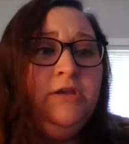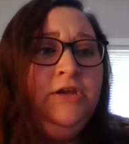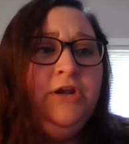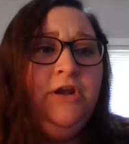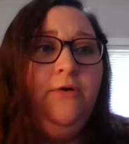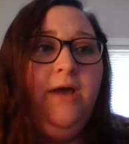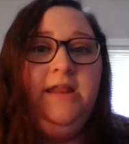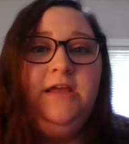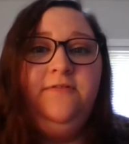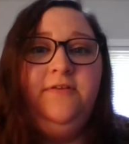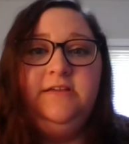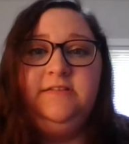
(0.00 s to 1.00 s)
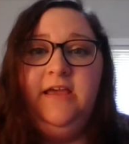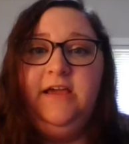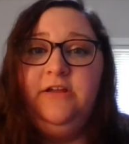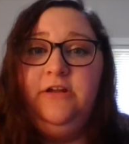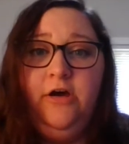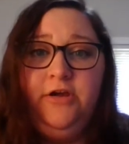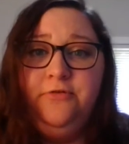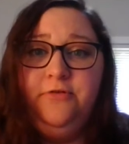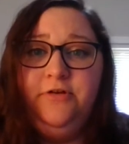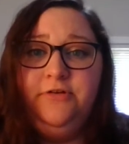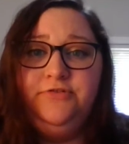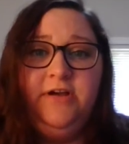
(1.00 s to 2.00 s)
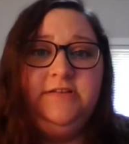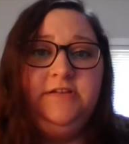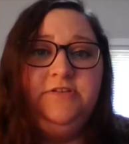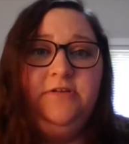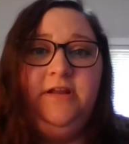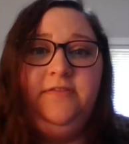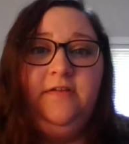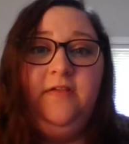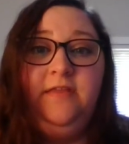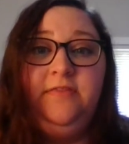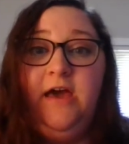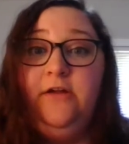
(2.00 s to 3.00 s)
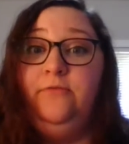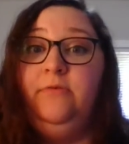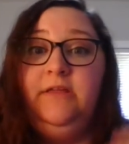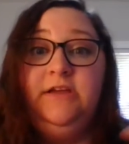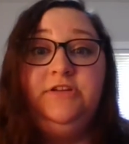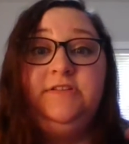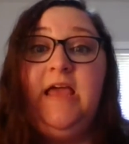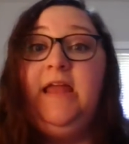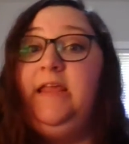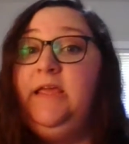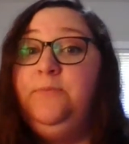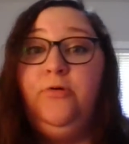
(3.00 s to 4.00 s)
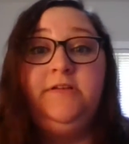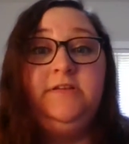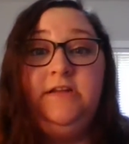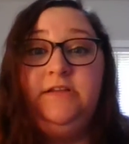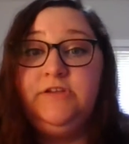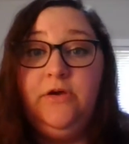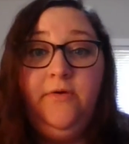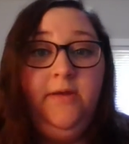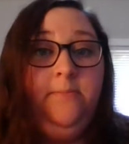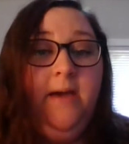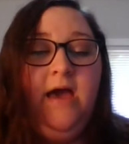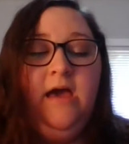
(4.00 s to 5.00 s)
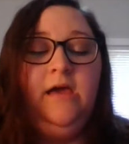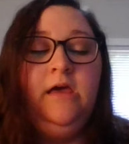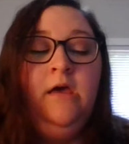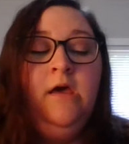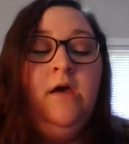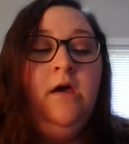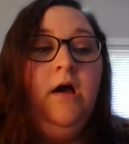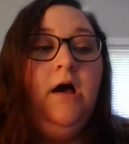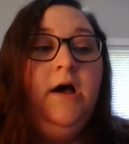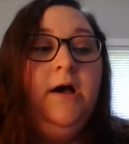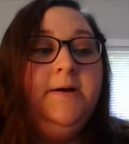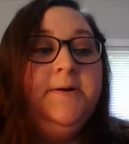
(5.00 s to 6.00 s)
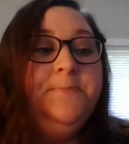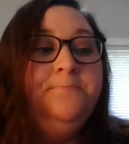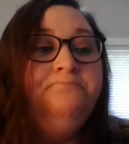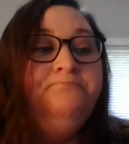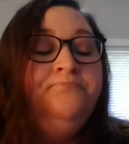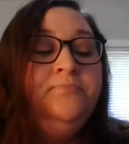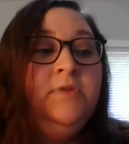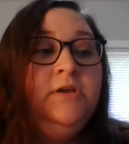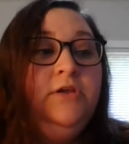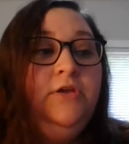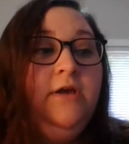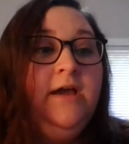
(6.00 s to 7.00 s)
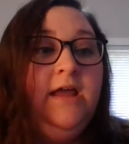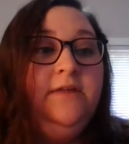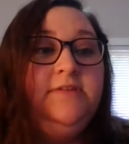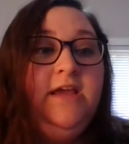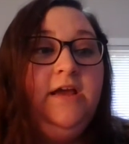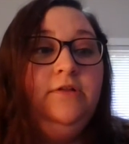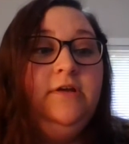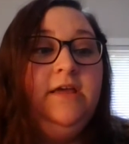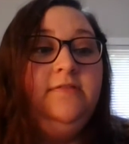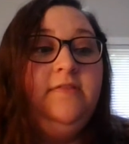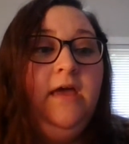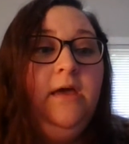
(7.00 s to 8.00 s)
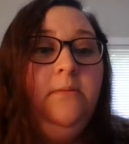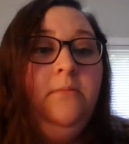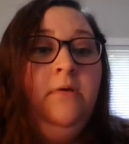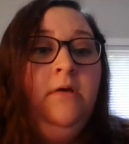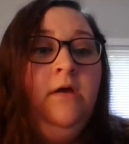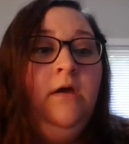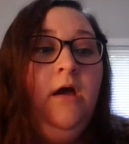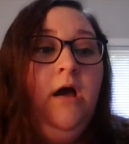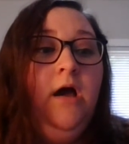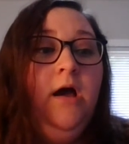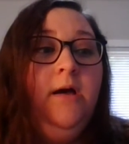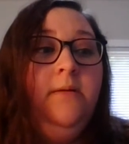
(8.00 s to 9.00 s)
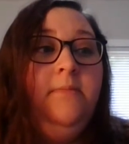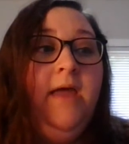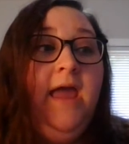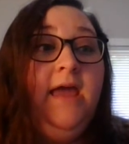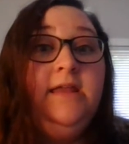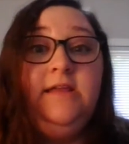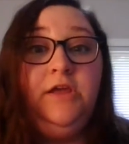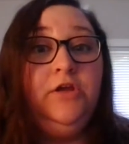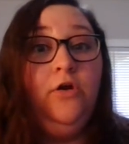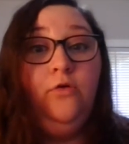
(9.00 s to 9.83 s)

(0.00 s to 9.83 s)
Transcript: any of his like inaugural addresses or anything like that, or really just any presidents going back. You can kind of take a look at them. And,